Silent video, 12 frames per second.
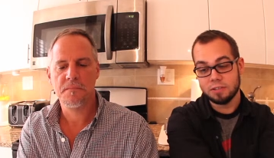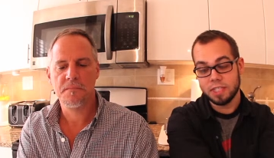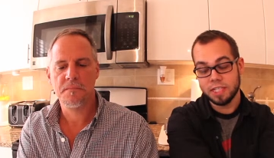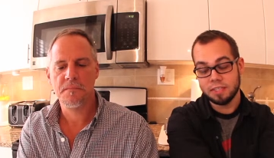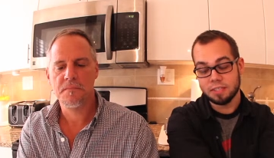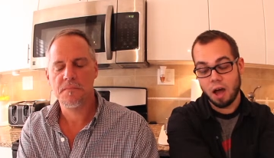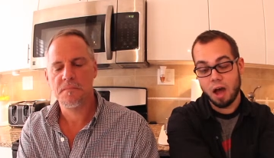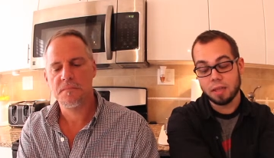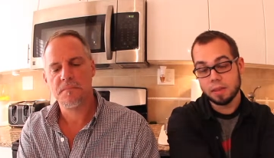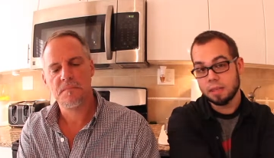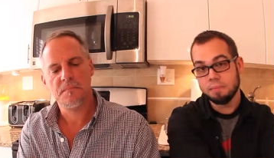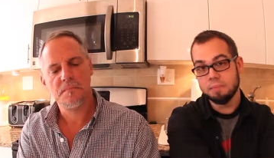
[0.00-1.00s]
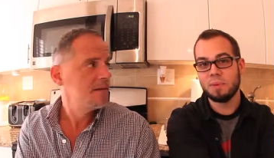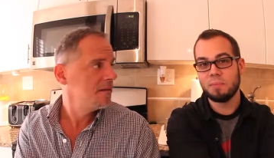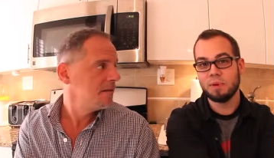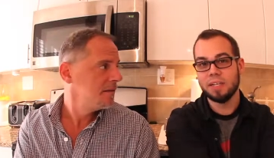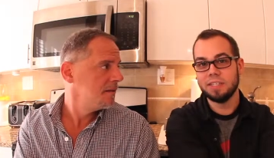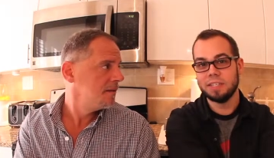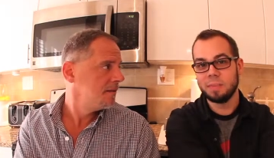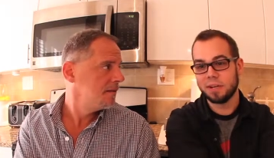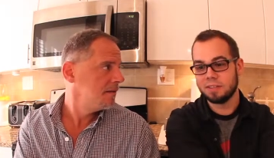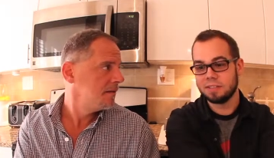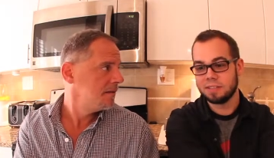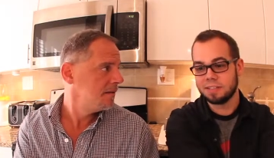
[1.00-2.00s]
Speaker 1: cheese on them. Britney
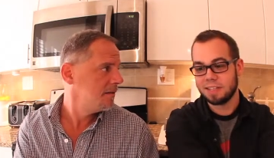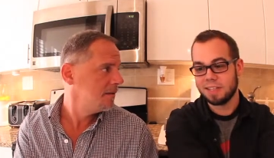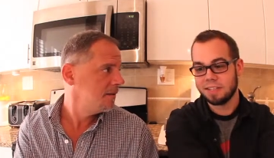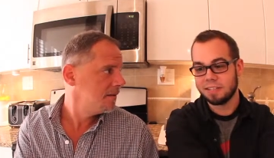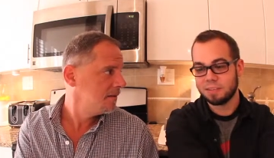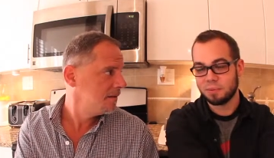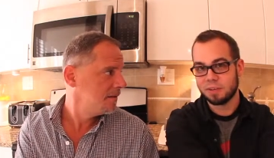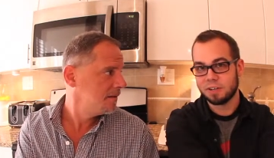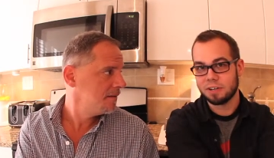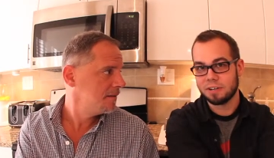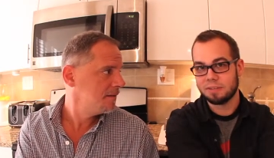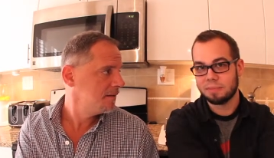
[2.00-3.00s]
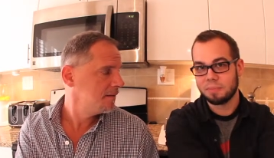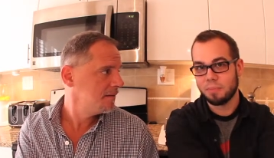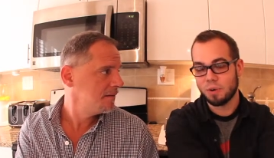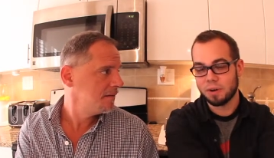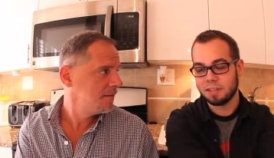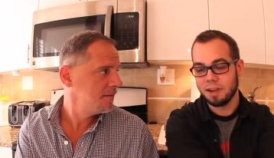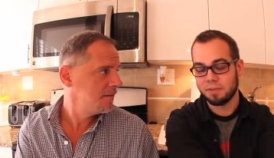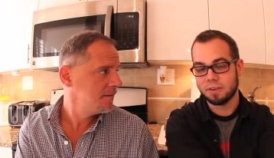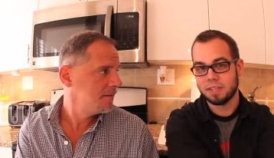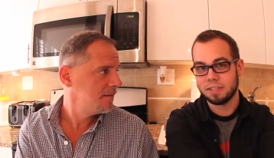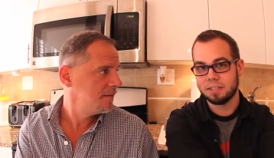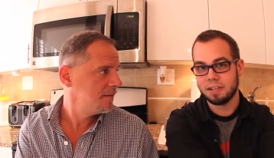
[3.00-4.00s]
Spears' kids were born
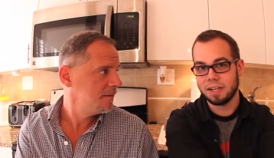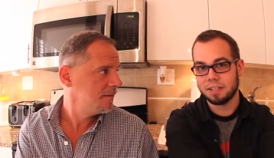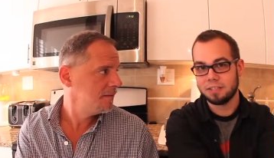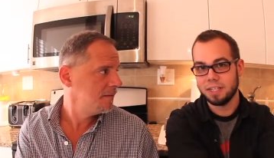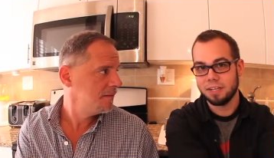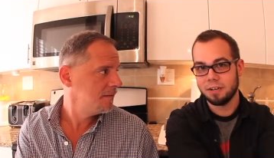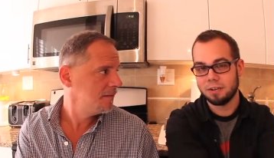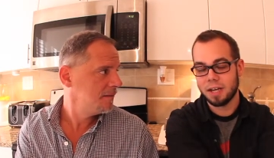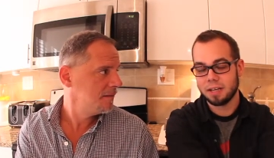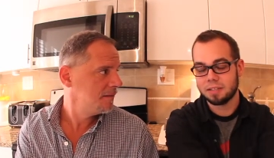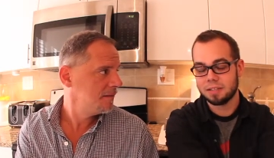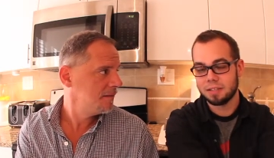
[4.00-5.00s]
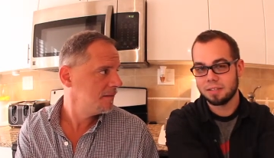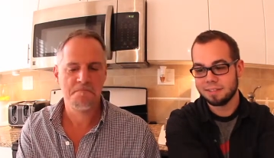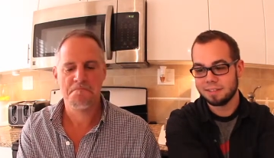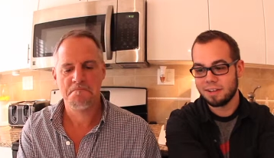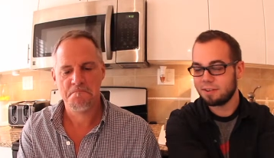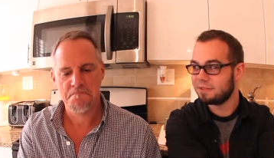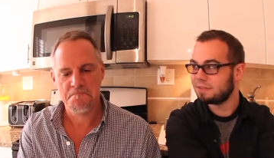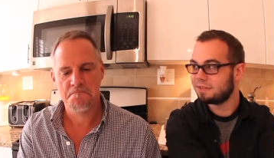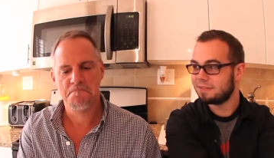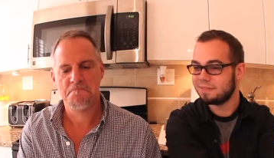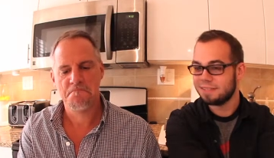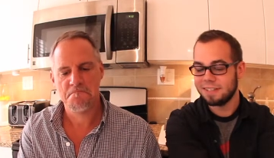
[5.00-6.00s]
covered in like Cheeto dust, so
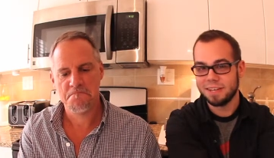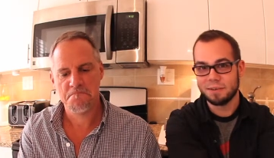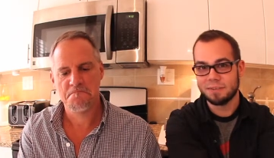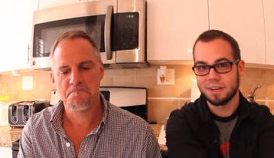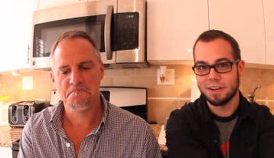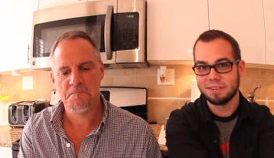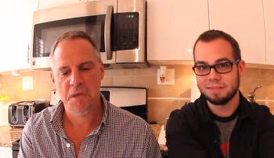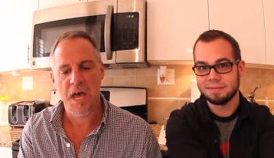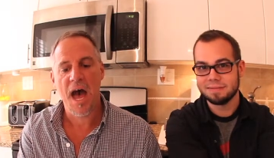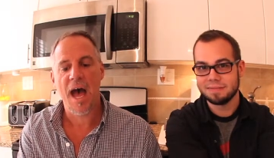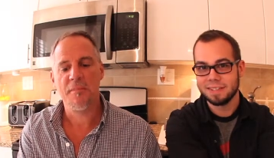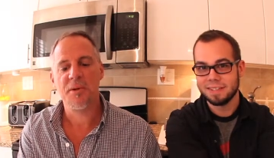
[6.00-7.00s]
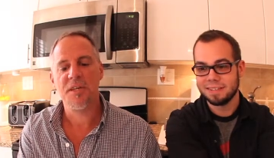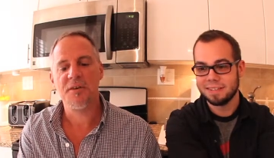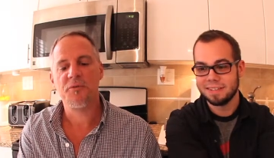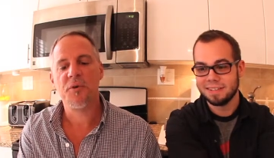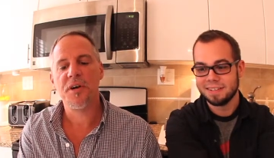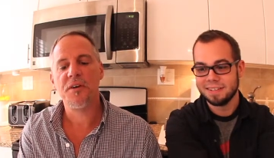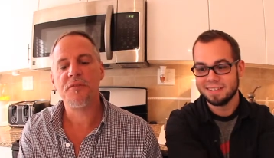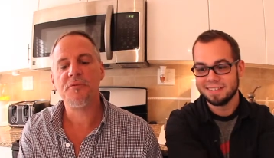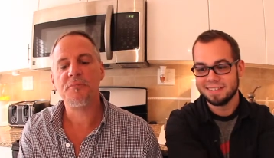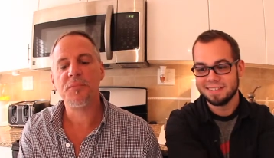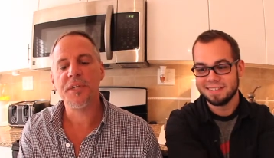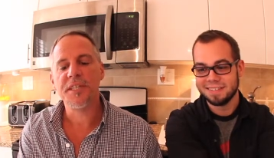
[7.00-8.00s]
you never know. I believe one of
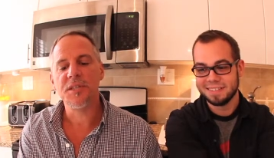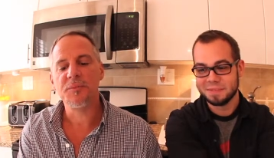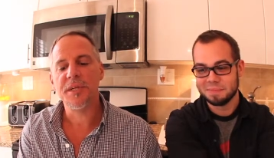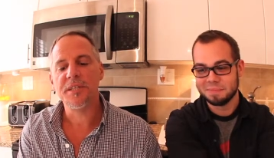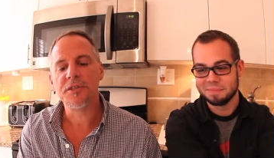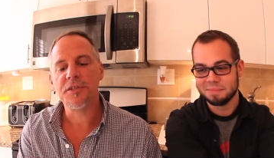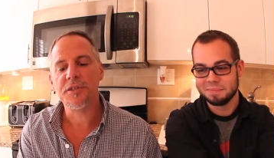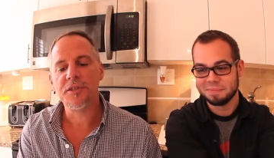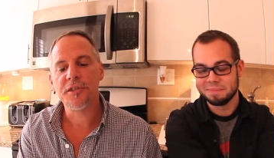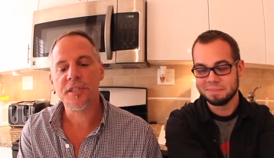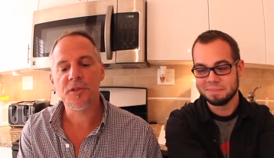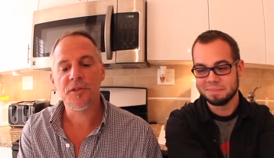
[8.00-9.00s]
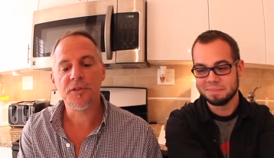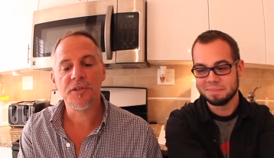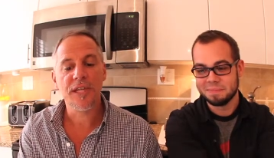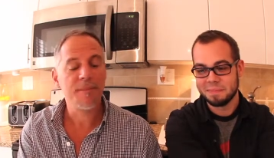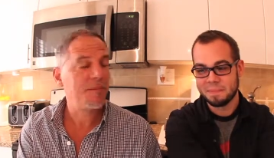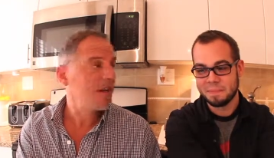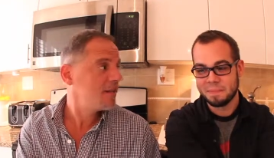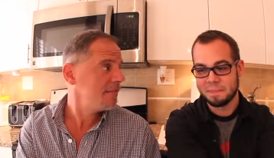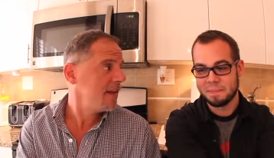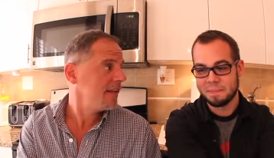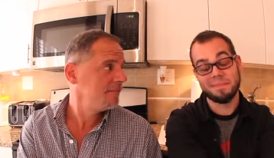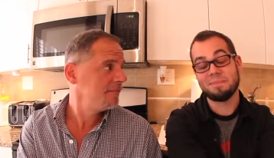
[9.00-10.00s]
Britney Spears' children is also named
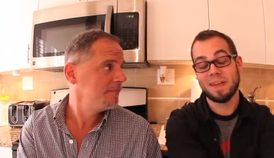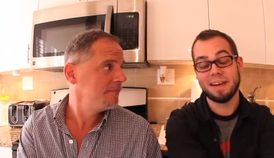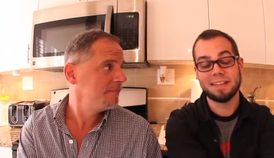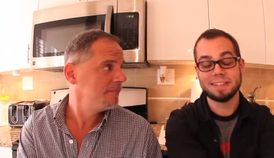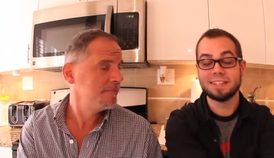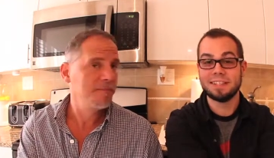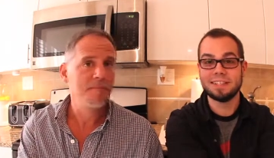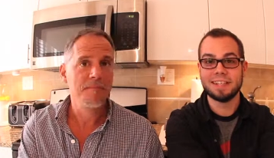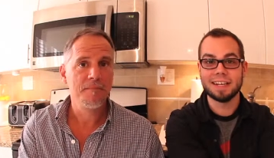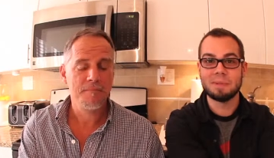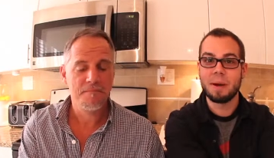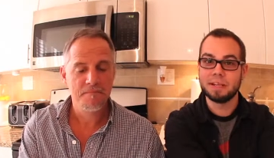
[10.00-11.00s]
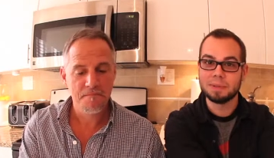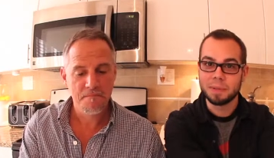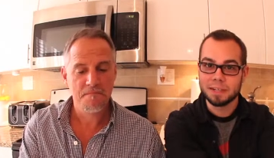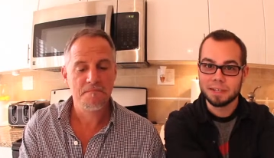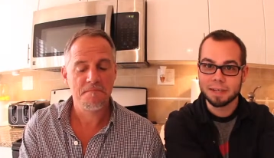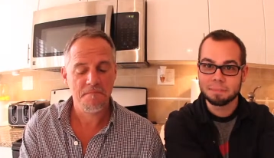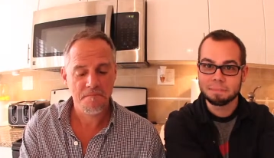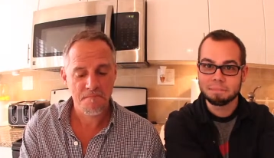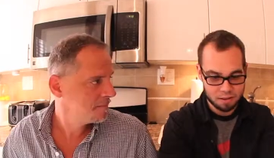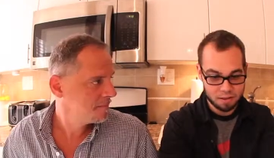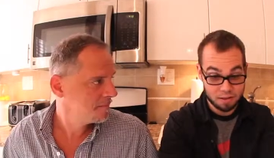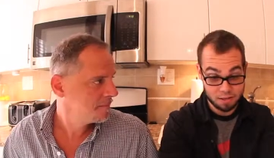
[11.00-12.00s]
Larvette. That is a distinct possibility.
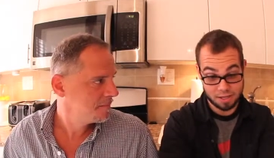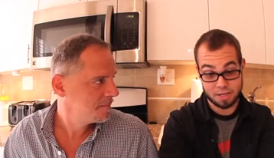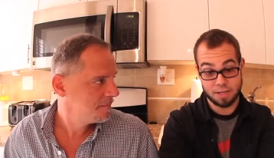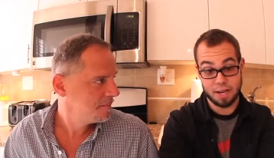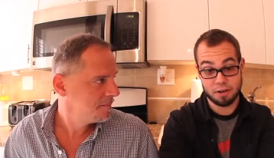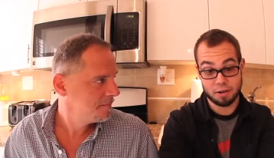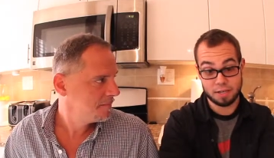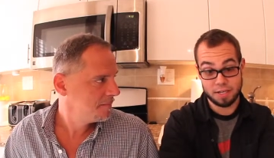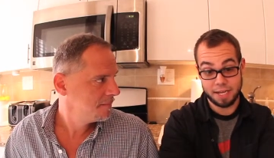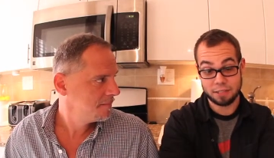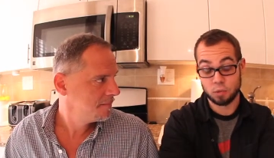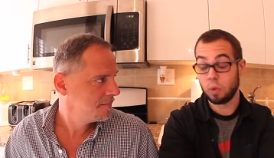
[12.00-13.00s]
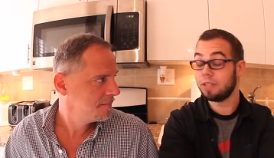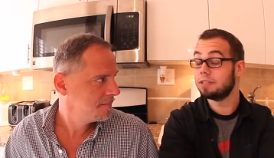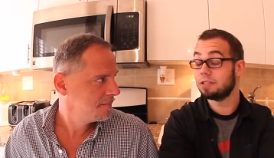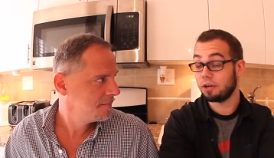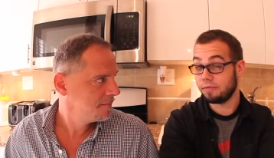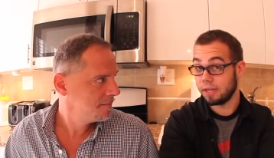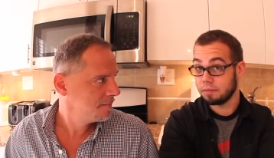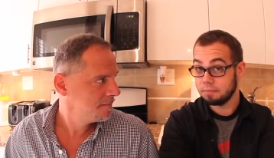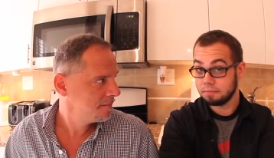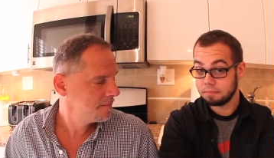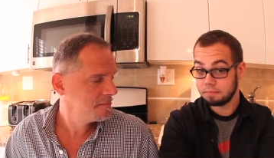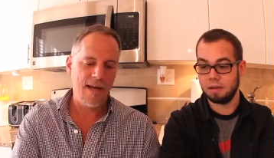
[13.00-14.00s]
The container contains one
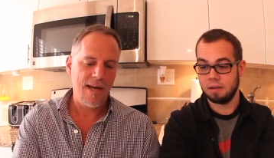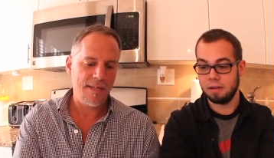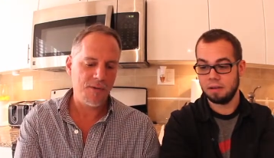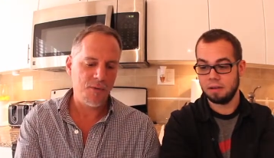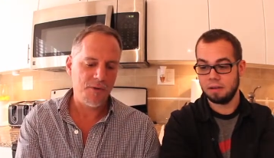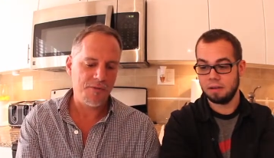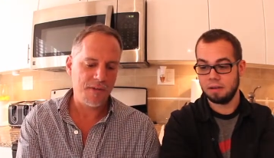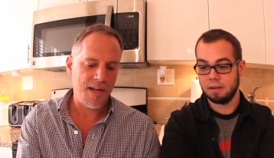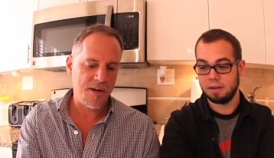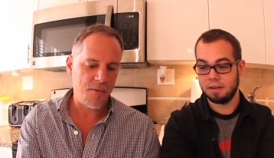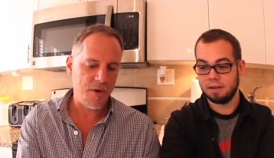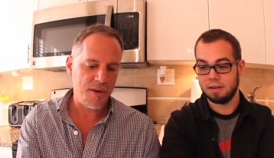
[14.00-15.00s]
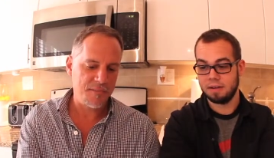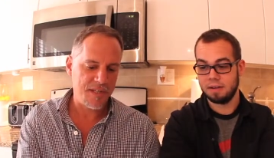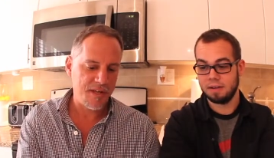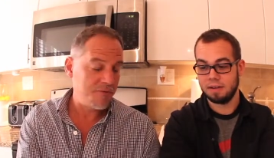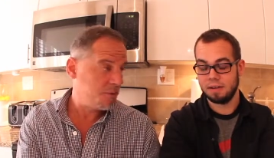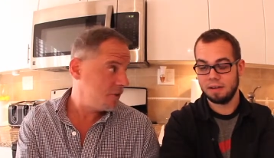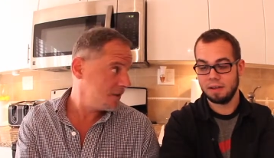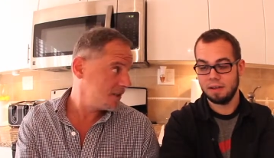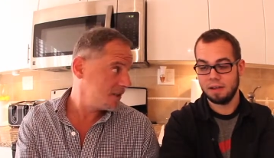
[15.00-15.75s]
serving. That's an awful lot of worms there for one